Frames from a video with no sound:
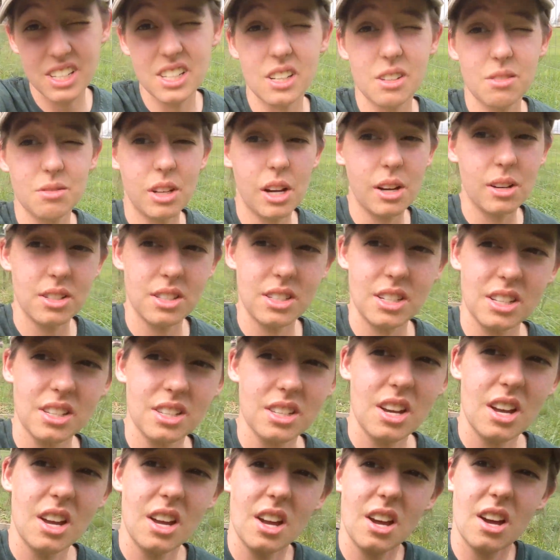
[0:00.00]
sunflower seeds
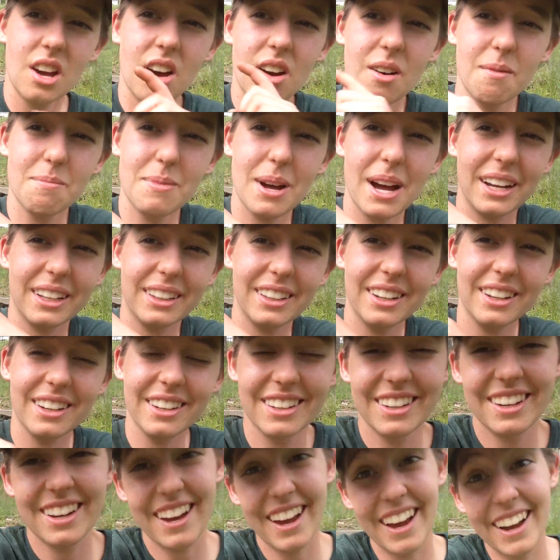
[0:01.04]
back there.
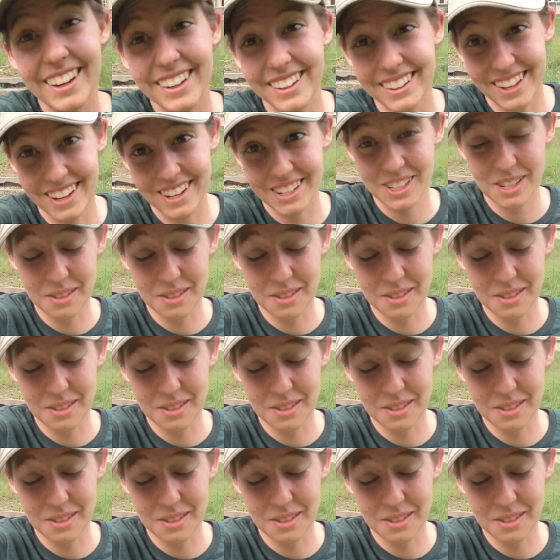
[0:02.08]
I got a lot of